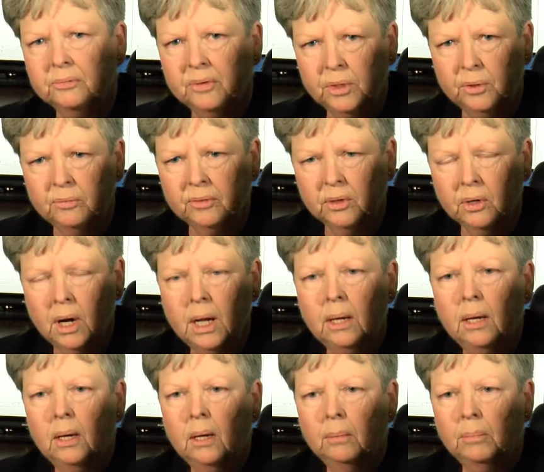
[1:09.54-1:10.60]
of Hoover.
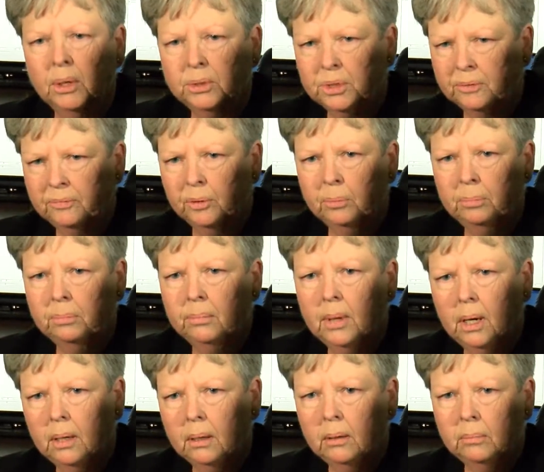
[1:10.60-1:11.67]
Most of your
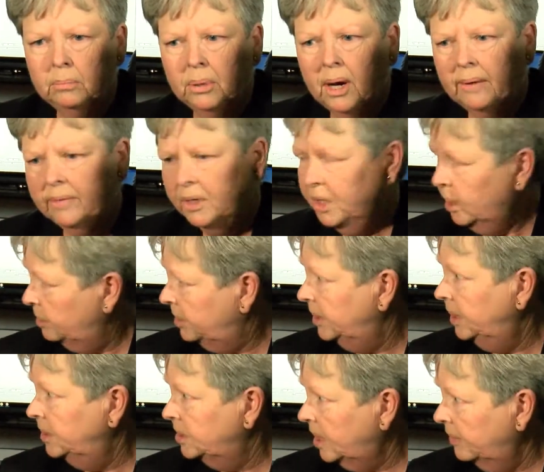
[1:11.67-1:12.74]
private
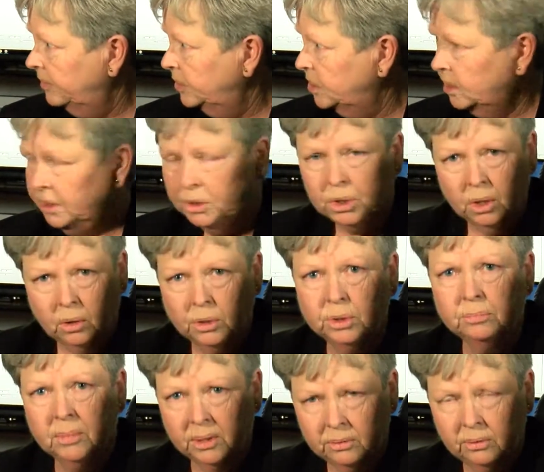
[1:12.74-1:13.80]
companies obviously
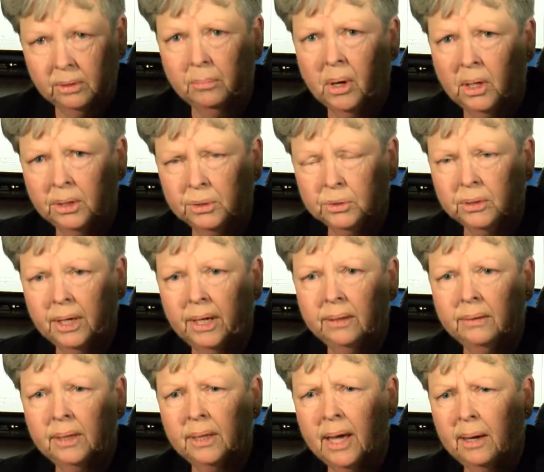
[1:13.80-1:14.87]
charge monthly monitoring,
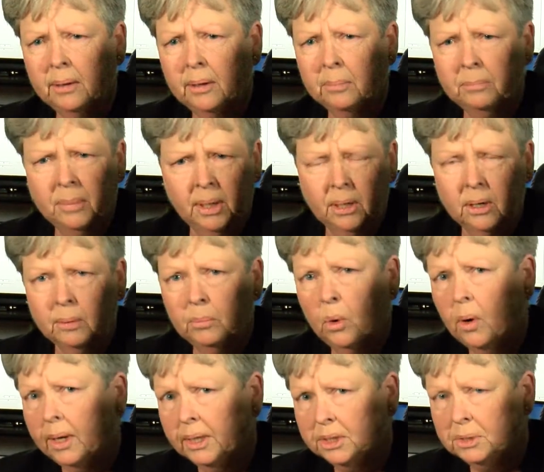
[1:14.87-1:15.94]
and that can become
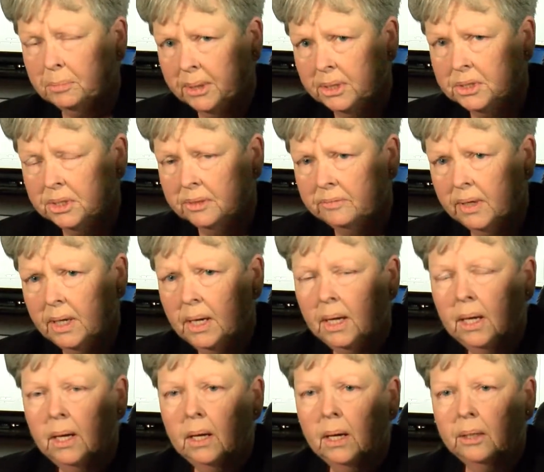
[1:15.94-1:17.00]
quite expensive.
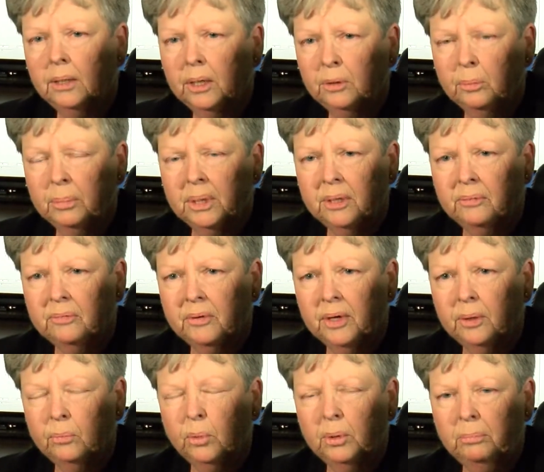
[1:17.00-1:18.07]
Another
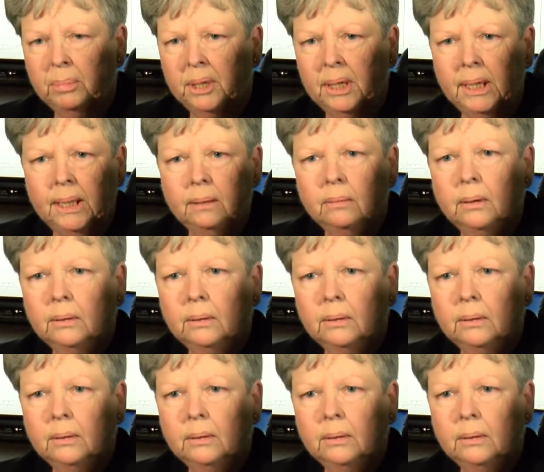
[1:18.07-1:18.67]
benefit would be